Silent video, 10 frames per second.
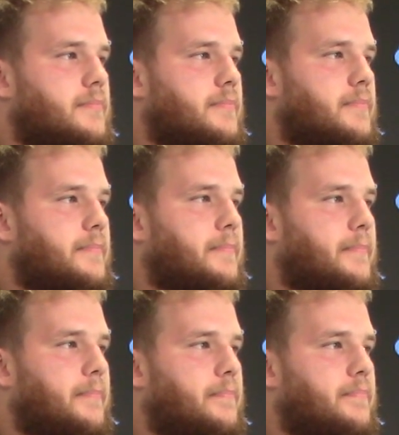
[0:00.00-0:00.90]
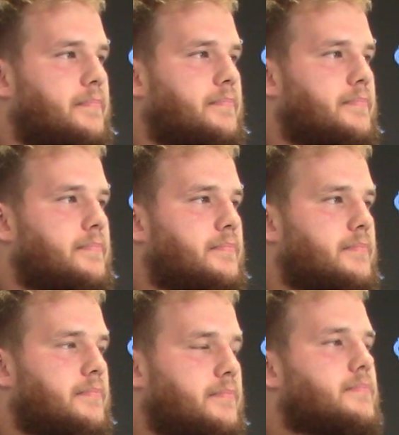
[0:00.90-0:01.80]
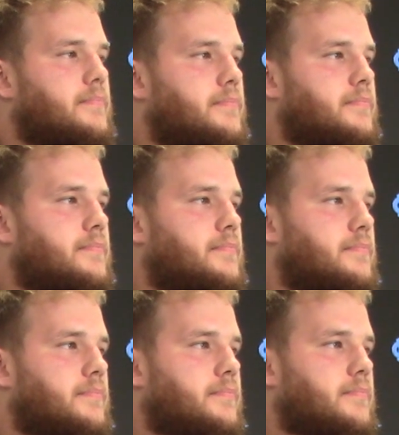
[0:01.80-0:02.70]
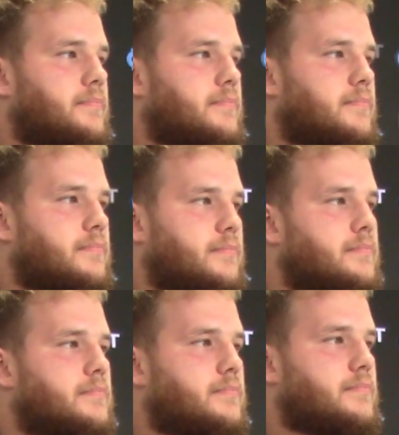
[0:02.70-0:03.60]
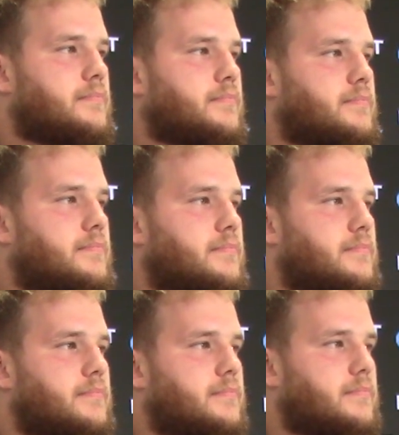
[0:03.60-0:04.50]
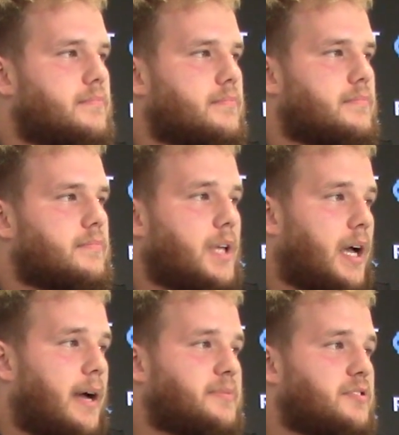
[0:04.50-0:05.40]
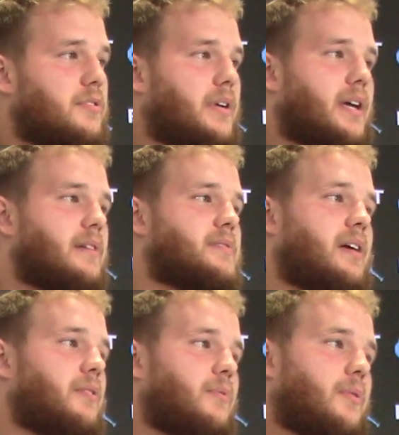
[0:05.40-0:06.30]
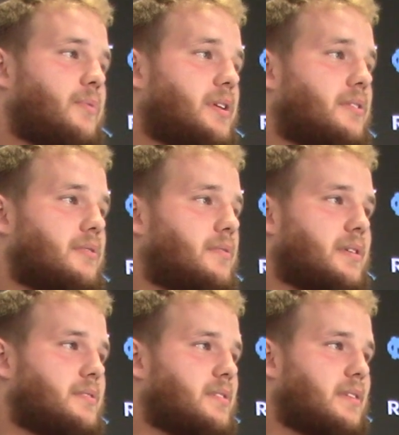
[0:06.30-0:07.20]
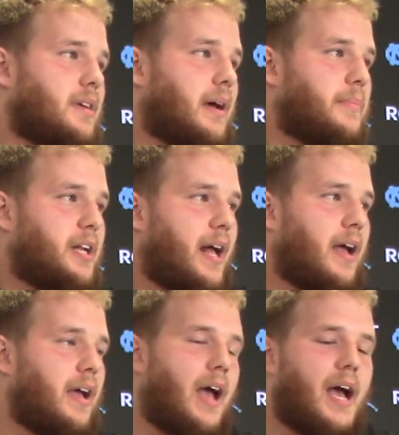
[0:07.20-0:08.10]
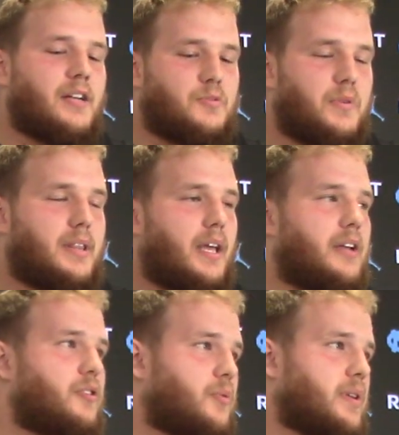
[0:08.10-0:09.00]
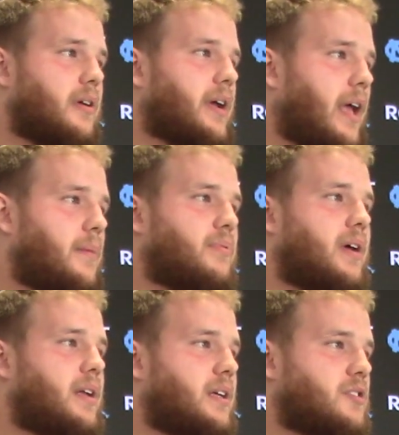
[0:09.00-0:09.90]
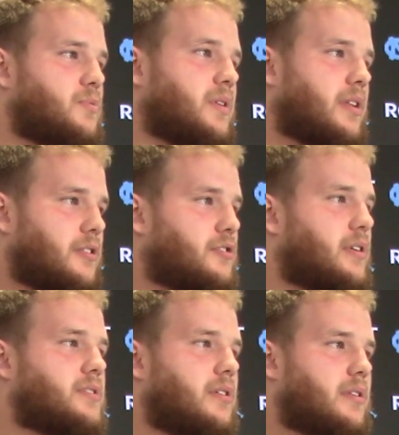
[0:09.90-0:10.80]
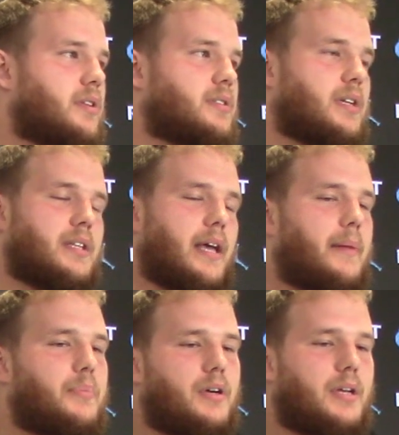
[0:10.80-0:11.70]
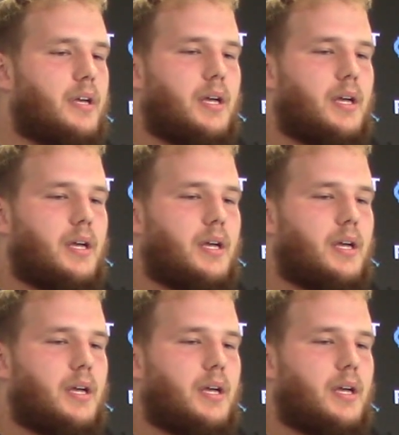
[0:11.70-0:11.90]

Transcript: what happens out on the field, and it's what you guys control, not necessarily what they do. Yeah, absolutely. It comes down to what we do. It's, I mean, it has what they do, what their game plan is, what their strengths are, and things like that. But